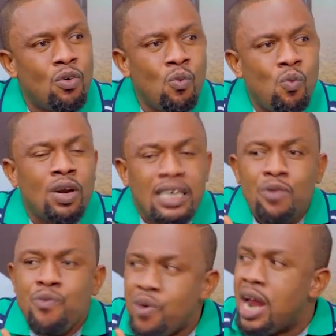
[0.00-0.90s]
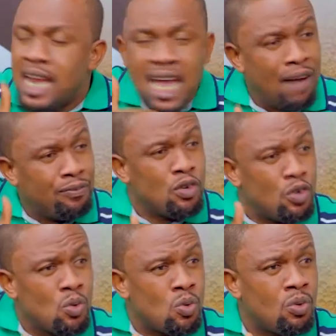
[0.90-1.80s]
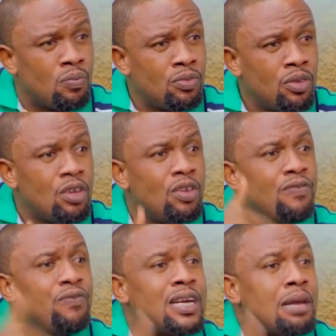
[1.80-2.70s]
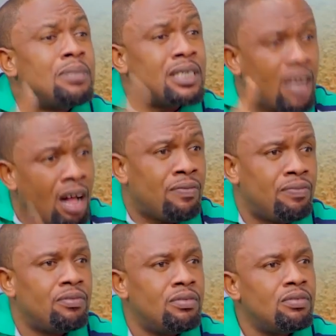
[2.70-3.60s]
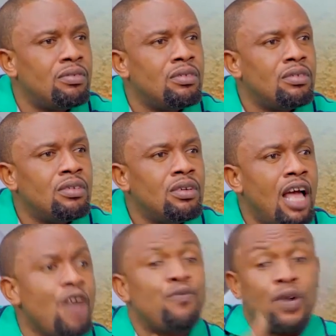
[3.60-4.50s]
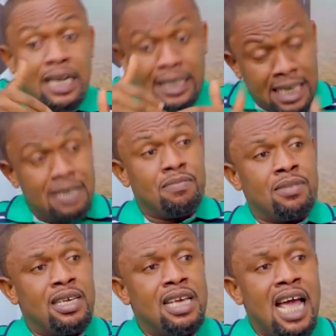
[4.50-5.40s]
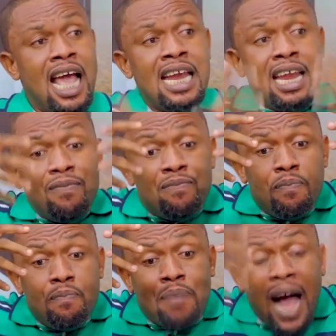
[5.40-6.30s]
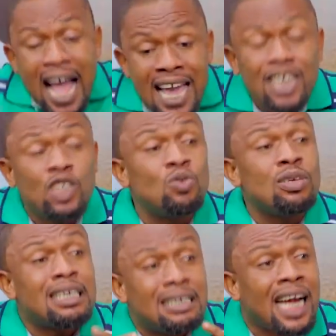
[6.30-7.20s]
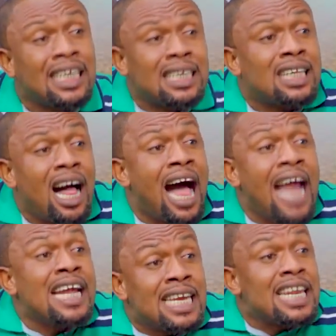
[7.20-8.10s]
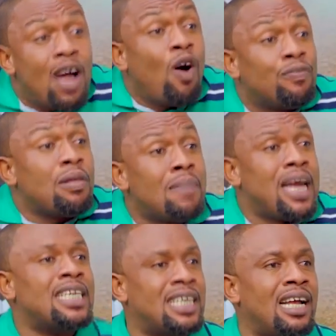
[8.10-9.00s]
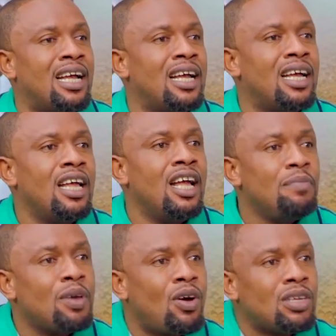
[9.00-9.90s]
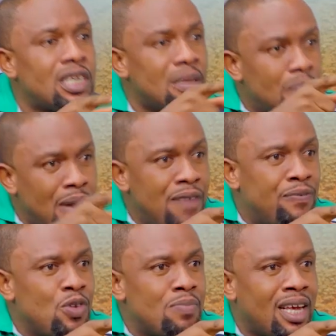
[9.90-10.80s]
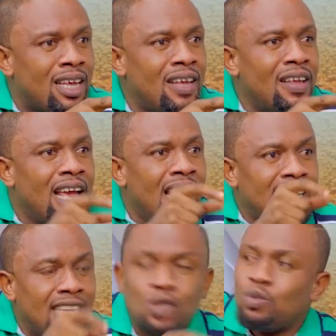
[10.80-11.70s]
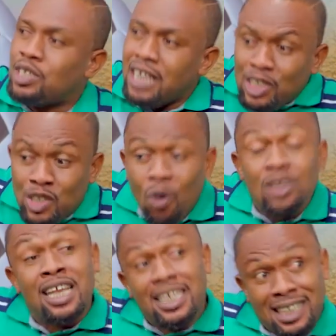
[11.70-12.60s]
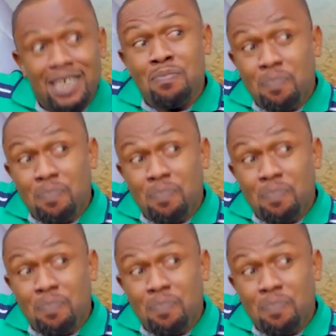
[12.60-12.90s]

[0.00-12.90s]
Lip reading: what they really have to do for themselves and for the team, and they buy into the tactical idea of the manager. Because, believe you me, if this was a Jose's team